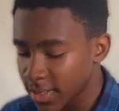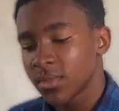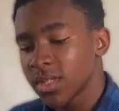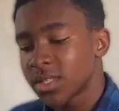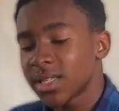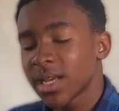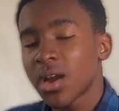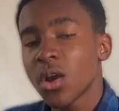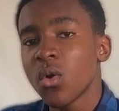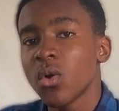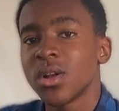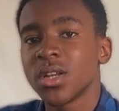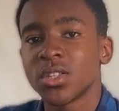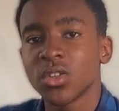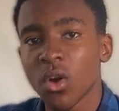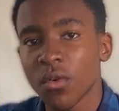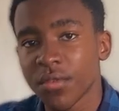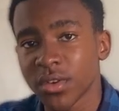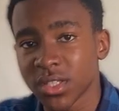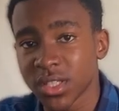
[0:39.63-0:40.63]
The second one is
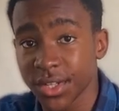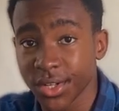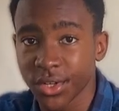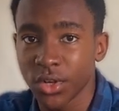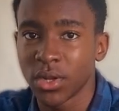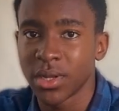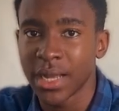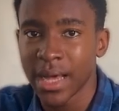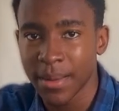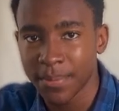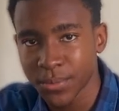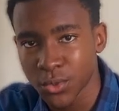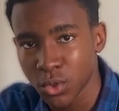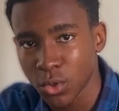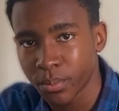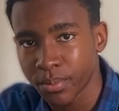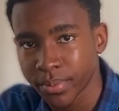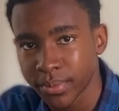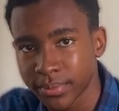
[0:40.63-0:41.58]
obviously your laptop.